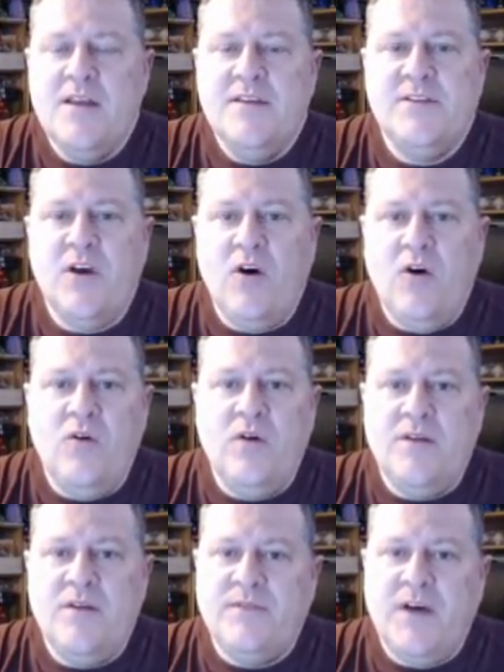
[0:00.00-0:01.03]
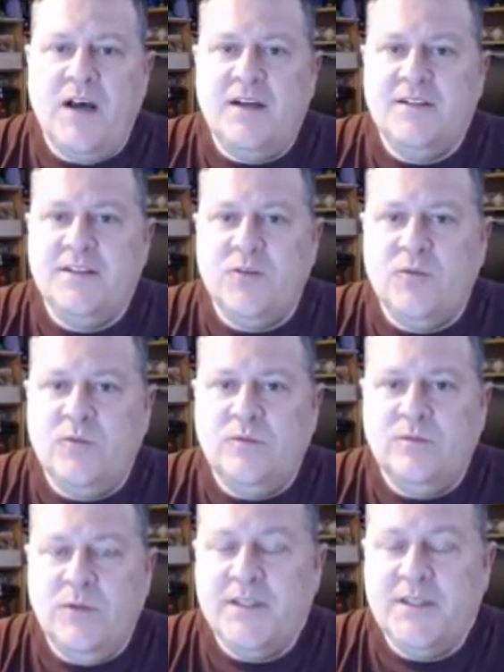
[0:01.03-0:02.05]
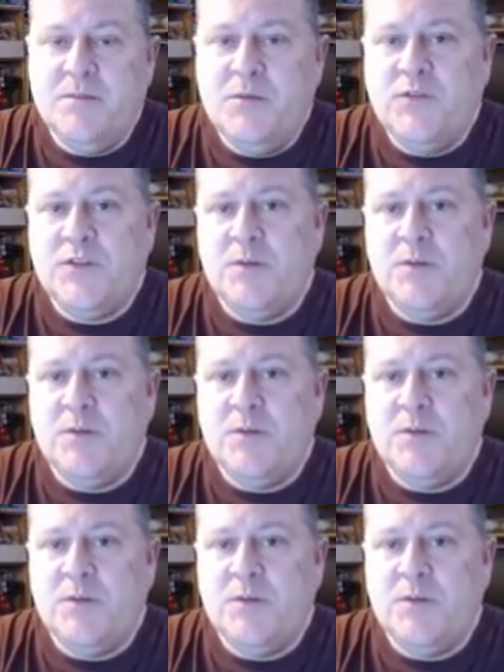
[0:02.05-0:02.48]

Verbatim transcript: So if uh, you're willing to move